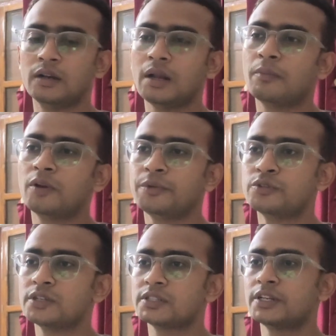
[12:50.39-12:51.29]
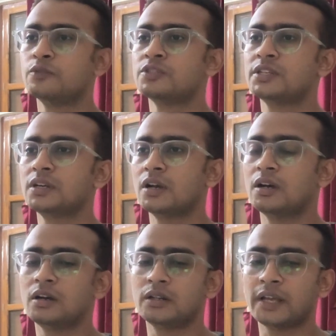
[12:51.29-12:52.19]
number of users are
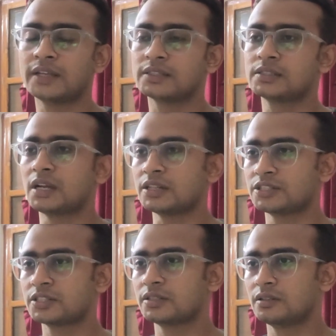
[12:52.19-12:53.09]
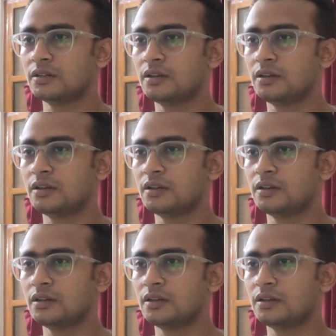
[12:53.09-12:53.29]
using like search